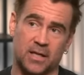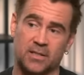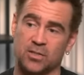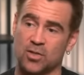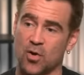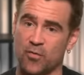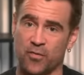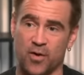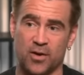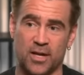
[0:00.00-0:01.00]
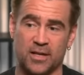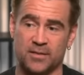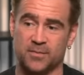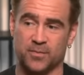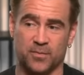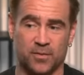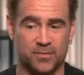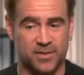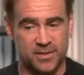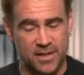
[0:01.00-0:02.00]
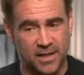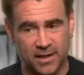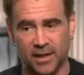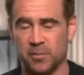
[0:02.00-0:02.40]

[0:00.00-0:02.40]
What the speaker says: It's so funny. It's sneakily